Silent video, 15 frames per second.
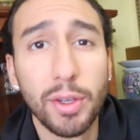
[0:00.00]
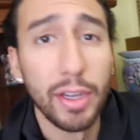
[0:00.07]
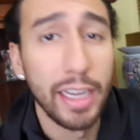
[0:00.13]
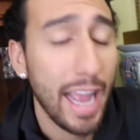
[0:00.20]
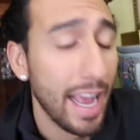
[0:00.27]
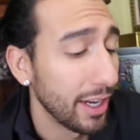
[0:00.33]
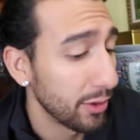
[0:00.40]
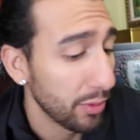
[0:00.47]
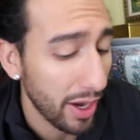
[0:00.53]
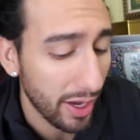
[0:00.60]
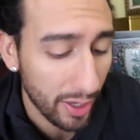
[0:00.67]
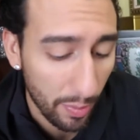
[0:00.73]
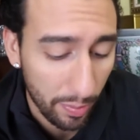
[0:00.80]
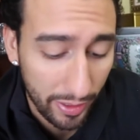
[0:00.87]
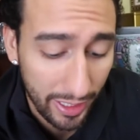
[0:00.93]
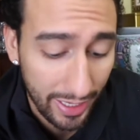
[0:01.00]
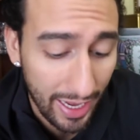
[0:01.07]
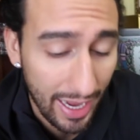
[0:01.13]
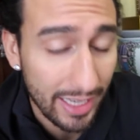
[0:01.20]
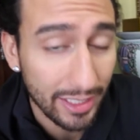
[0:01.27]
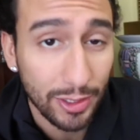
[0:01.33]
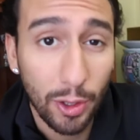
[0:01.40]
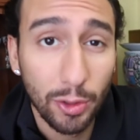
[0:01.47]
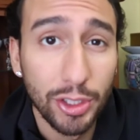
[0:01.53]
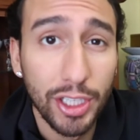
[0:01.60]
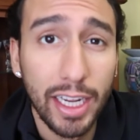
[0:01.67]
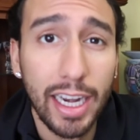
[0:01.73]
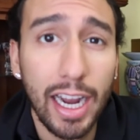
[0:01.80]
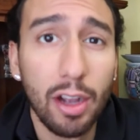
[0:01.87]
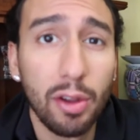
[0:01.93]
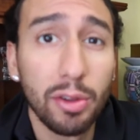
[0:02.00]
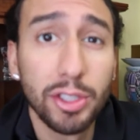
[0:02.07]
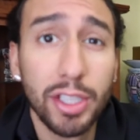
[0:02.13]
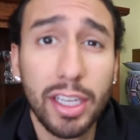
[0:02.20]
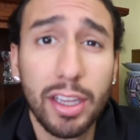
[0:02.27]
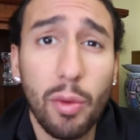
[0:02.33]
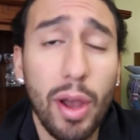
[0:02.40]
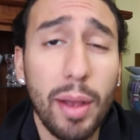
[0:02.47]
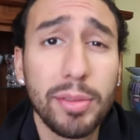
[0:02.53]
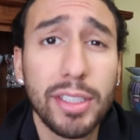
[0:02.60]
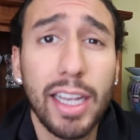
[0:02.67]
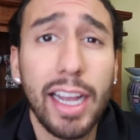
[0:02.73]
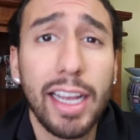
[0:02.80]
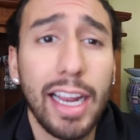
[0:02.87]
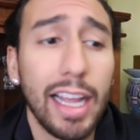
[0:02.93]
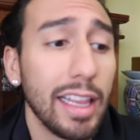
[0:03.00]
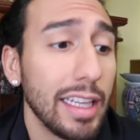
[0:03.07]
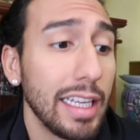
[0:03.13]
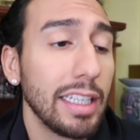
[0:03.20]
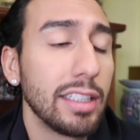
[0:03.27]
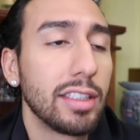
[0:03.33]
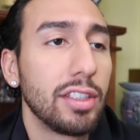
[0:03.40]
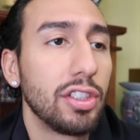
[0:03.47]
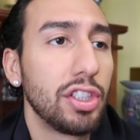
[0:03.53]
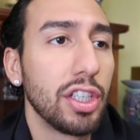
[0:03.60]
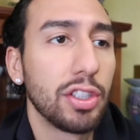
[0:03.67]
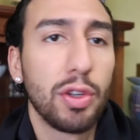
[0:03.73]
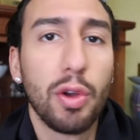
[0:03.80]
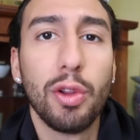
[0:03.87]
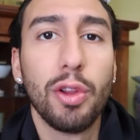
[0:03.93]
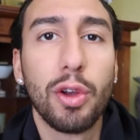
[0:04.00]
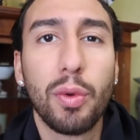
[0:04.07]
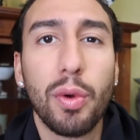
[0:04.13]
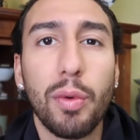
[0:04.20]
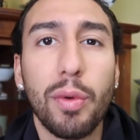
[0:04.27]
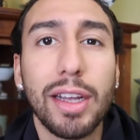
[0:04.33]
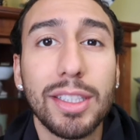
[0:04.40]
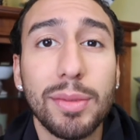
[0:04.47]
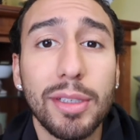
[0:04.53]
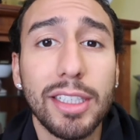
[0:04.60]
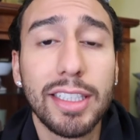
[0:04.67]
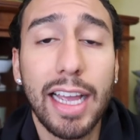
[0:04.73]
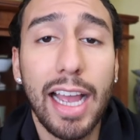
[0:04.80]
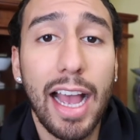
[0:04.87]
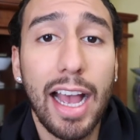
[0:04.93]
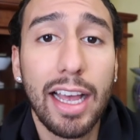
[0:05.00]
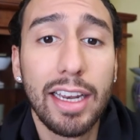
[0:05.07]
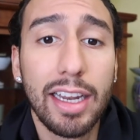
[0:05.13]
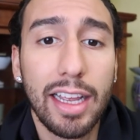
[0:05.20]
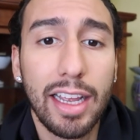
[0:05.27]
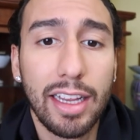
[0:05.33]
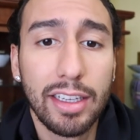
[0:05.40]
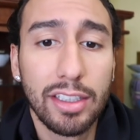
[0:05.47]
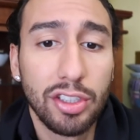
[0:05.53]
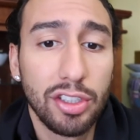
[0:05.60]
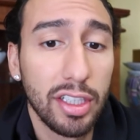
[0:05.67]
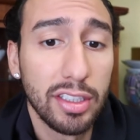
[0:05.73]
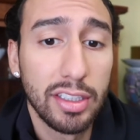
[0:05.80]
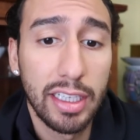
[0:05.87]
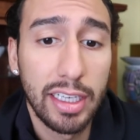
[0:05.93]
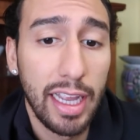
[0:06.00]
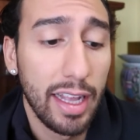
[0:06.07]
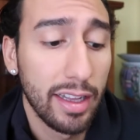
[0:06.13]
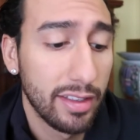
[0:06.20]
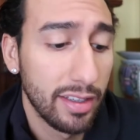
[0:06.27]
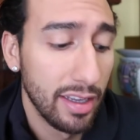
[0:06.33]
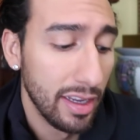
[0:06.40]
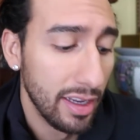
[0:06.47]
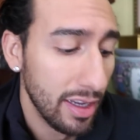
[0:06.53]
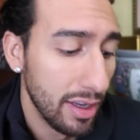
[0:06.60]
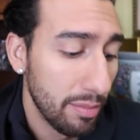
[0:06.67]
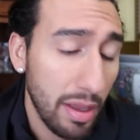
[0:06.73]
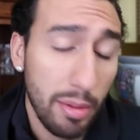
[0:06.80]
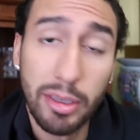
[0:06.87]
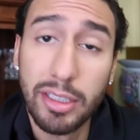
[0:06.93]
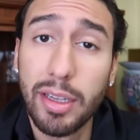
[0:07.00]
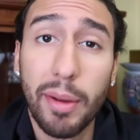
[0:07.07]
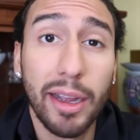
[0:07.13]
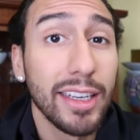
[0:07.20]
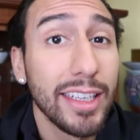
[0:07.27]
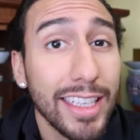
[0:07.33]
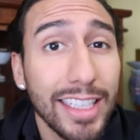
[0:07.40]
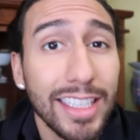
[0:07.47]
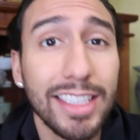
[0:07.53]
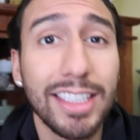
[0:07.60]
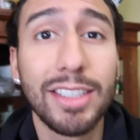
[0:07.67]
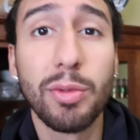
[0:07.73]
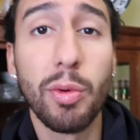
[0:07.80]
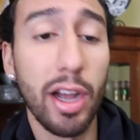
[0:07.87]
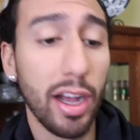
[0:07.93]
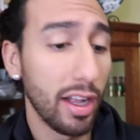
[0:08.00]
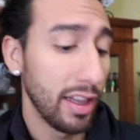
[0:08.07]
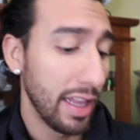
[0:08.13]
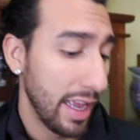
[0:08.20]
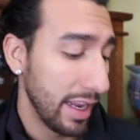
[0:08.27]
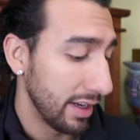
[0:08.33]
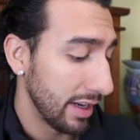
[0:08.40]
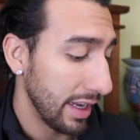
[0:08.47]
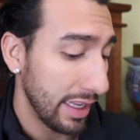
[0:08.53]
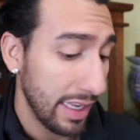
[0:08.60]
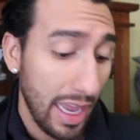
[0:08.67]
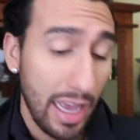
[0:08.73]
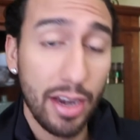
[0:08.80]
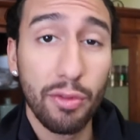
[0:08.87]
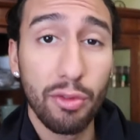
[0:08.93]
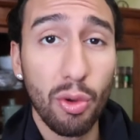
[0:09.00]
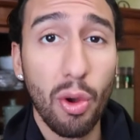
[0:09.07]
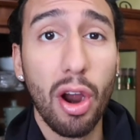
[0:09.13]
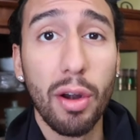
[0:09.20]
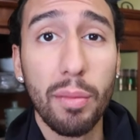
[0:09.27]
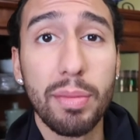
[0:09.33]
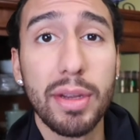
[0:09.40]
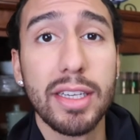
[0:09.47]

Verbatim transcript: So again, great company guys, go check it out, go check the website, at least just go look what recipes they had uh, just to get maybe some ideas as well. And again, if you are